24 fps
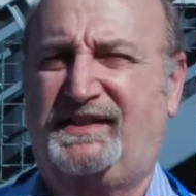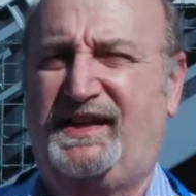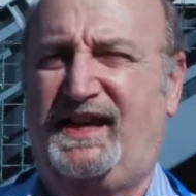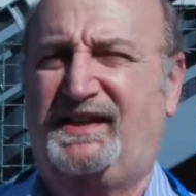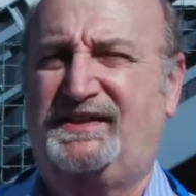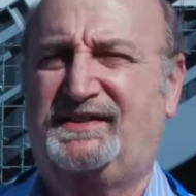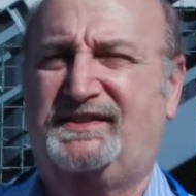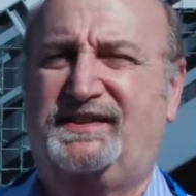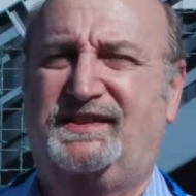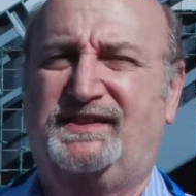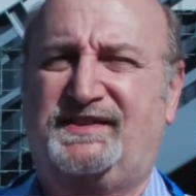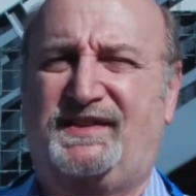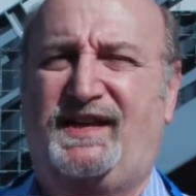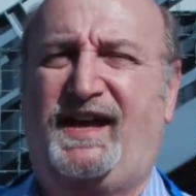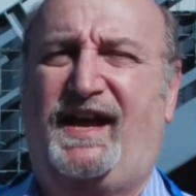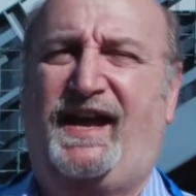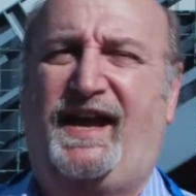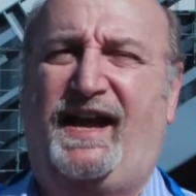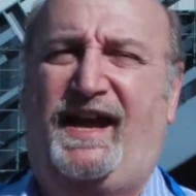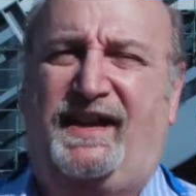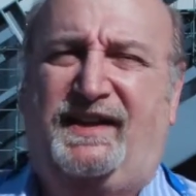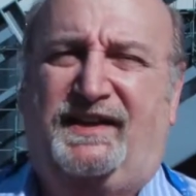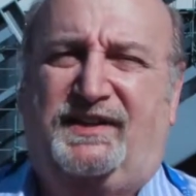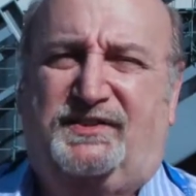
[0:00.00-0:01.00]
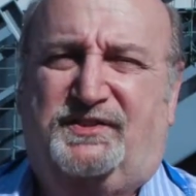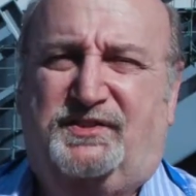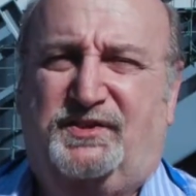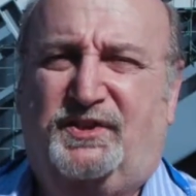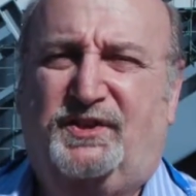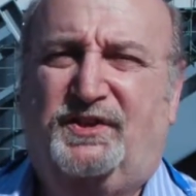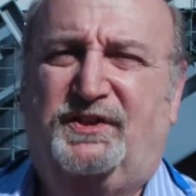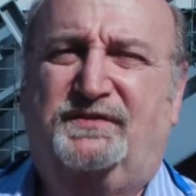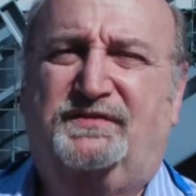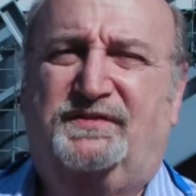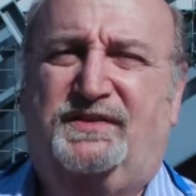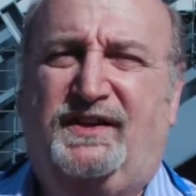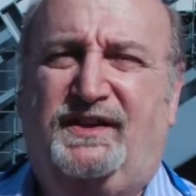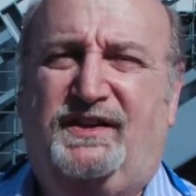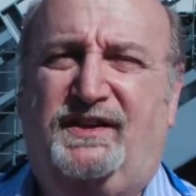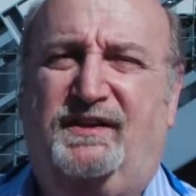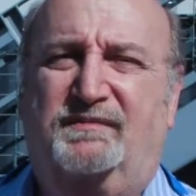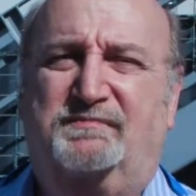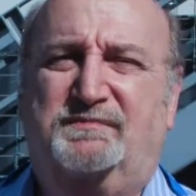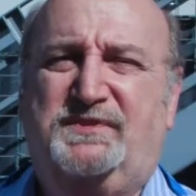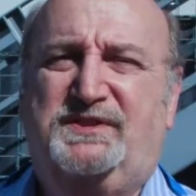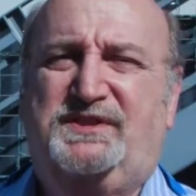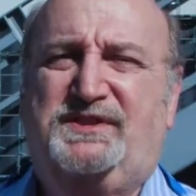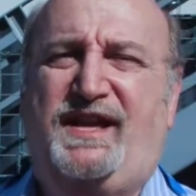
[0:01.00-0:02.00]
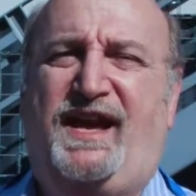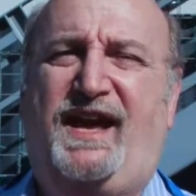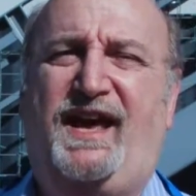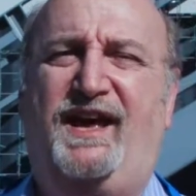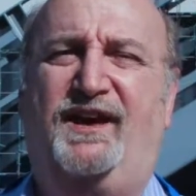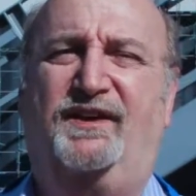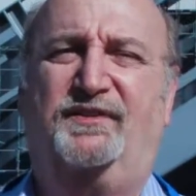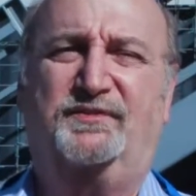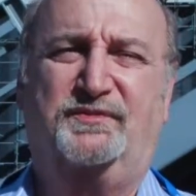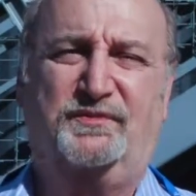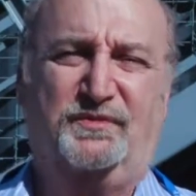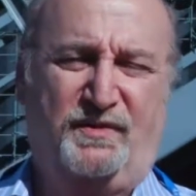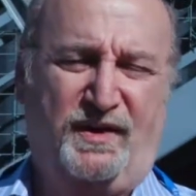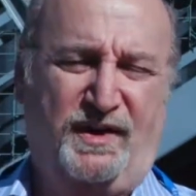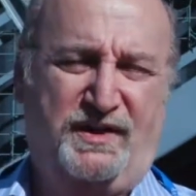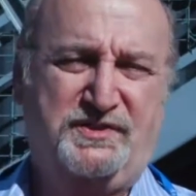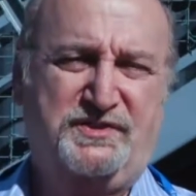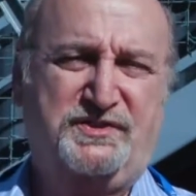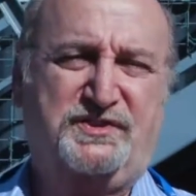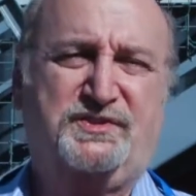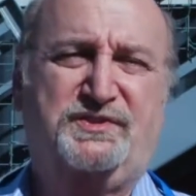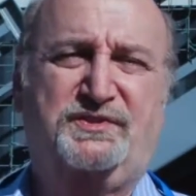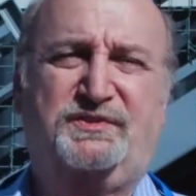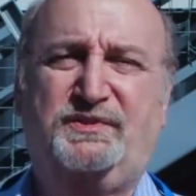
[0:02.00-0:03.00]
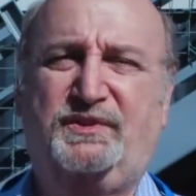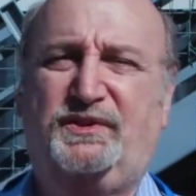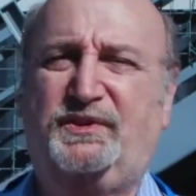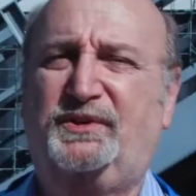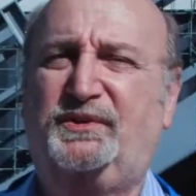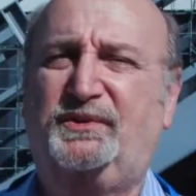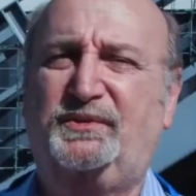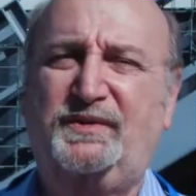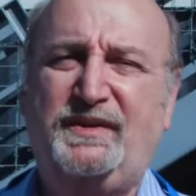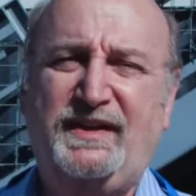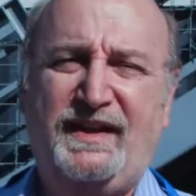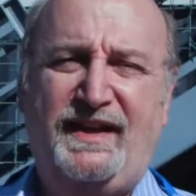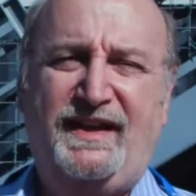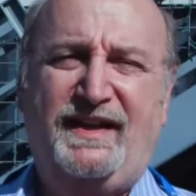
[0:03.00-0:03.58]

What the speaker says: That's the sciatic nerve that comes down, runs through.